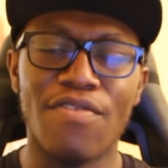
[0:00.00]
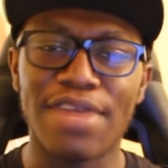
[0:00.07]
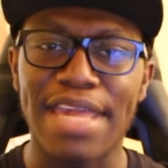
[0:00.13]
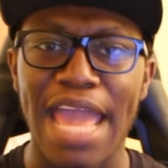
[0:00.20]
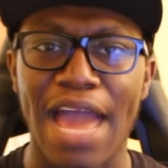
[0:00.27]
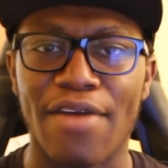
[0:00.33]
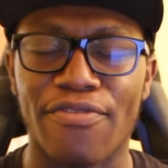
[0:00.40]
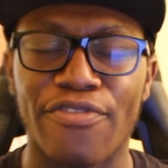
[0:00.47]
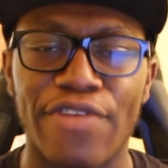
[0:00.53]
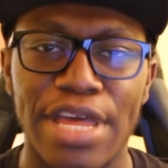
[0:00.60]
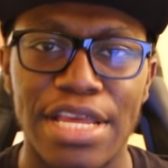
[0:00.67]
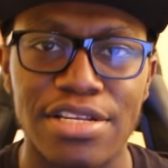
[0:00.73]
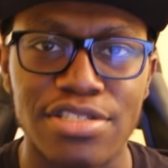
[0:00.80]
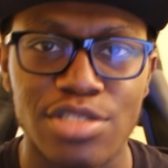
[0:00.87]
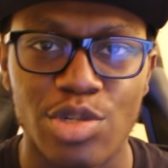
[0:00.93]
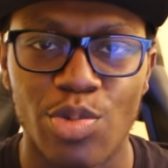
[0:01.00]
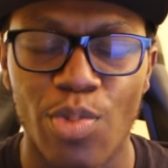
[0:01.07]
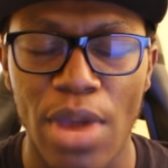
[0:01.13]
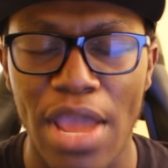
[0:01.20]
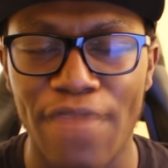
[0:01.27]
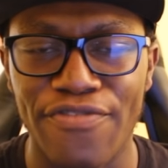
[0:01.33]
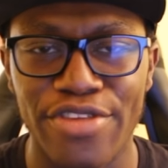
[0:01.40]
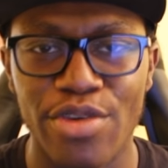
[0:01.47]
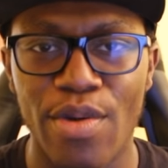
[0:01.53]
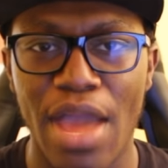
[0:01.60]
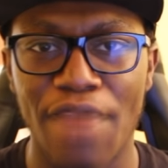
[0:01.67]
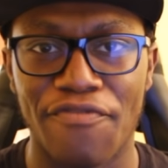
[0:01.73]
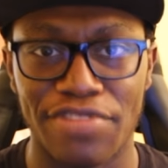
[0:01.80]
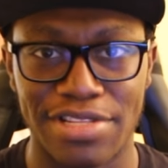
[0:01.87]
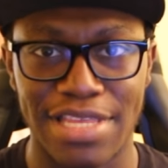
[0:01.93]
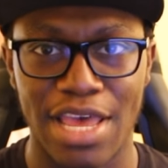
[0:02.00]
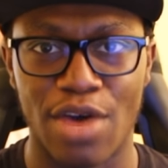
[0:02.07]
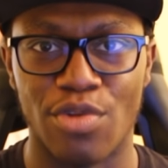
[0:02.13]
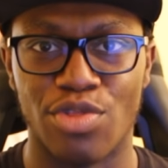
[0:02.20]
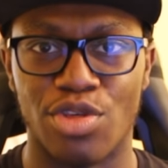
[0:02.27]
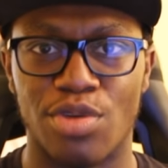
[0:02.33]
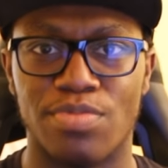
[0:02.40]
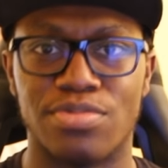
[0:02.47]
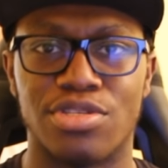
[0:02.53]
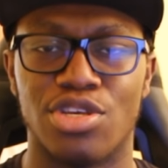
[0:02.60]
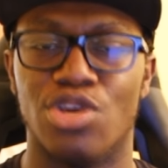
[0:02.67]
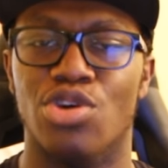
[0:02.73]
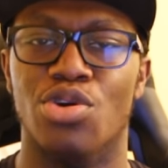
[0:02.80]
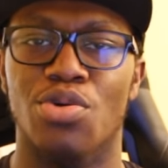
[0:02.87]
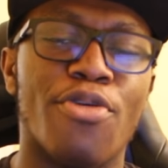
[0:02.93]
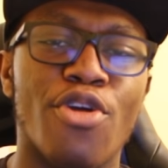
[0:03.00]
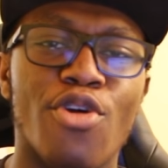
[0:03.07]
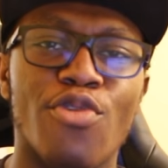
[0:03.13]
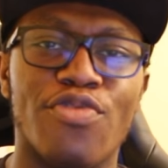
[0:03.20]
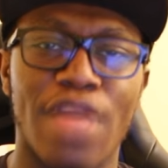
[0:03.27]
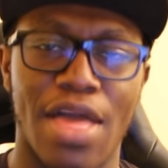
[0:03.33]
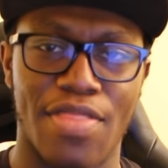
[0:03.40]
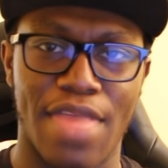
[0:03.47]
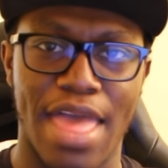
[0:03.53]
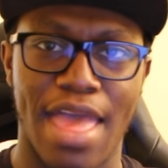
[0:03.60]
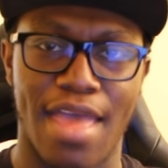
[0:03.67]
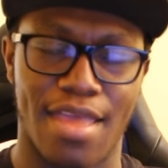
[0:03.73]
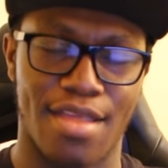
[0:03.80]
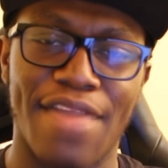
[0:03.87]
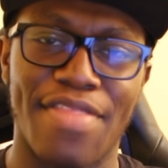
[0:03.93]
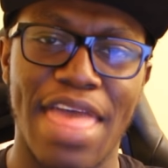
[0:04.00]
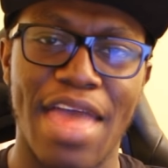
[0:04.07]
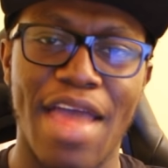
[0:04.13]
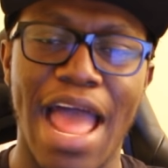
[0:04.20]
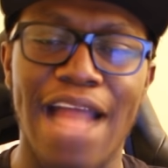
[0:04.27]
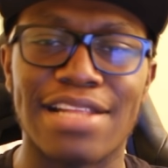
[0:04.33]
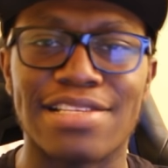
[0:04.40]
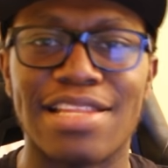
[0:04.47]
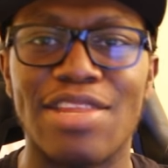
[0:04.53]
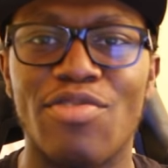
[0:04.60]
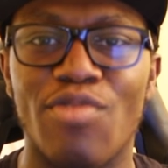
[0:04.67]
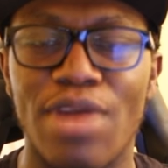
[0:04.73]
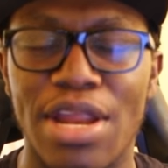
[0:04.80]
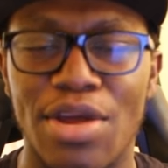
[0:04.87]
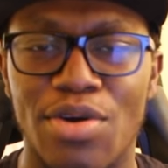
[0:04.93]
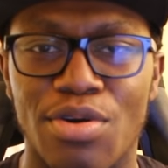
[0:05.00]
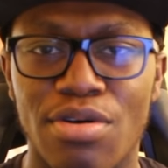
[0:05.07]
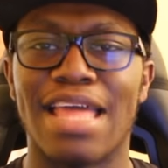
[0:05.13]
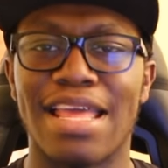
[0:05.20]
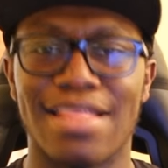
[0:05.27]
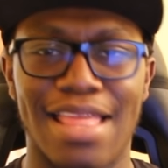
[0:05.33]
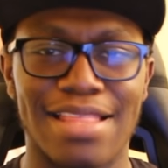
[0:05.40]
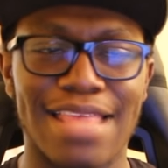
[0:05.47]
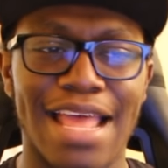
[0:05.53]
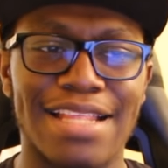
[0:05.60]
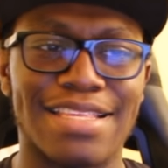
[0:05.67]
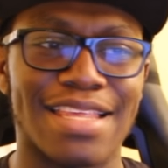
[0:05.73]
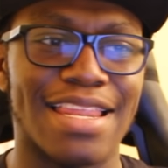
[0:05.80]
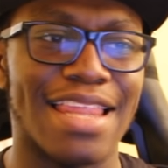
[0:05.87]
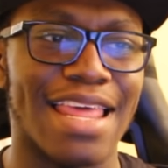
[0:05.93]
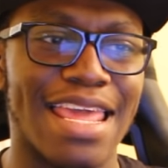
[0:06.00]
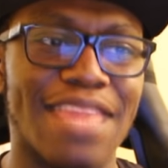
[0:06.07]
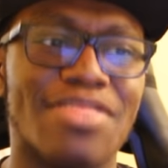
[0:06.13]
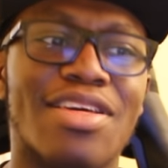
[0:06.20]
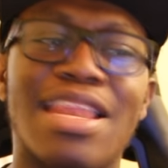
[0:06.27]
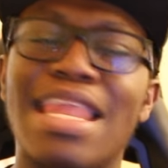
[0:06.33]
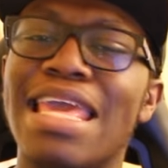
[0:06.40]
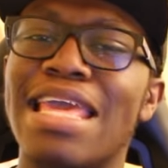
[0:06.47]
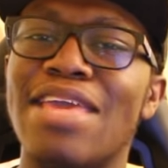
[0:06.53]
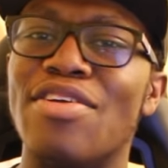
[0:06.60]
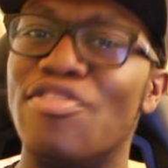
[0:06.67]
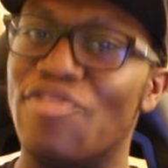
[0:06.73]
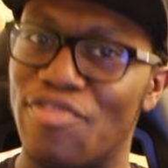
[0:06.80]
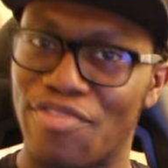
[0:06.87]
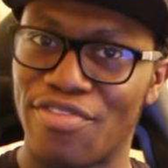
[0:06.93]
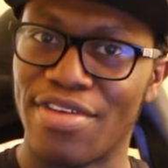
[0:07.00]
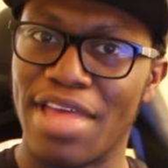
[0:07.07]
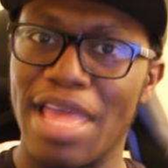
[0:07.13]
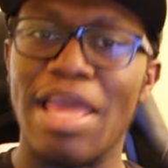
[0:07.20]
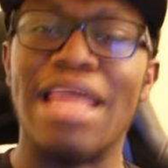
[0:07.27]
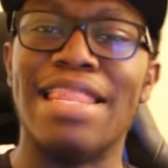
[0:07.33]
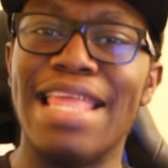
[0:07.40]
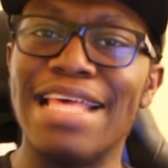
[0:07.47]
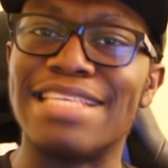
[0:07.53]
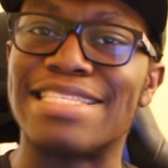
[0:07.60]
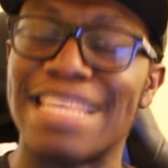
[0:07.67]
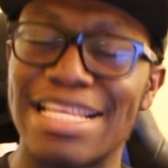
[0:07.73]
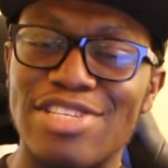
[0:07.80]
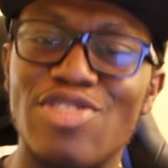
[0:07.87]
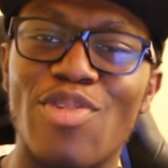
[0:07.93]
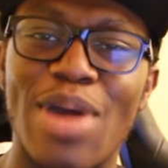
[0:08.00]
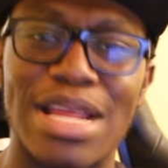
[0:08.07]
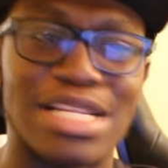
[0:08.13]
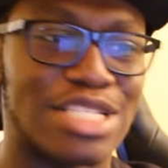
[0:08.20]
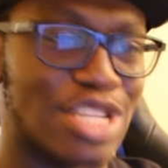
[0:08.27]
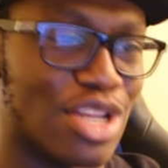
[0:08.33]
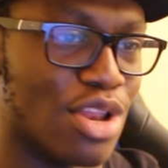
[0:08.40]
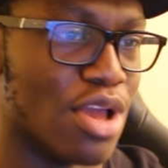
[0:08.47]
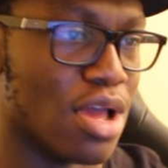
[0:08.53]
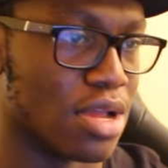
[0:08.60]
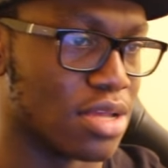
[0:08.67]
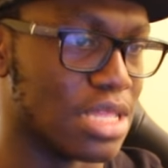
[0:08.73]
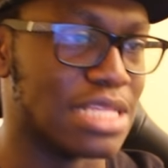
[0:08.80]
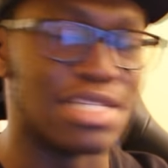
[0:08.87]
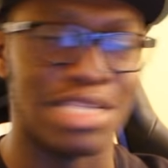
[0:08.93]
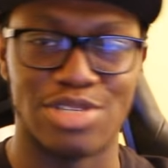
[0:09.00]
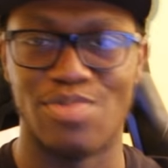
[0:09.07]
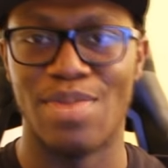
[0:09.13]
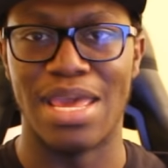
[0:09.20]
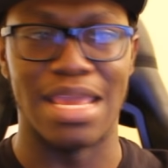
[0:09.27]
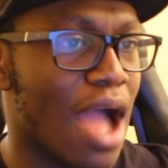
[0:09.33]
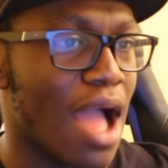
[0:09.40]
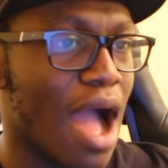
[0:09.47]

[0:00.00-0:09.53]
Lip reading: With a catfish, if you ever tell them to prove that they're actually real, they tend to either leave. In this situation, look, this is me.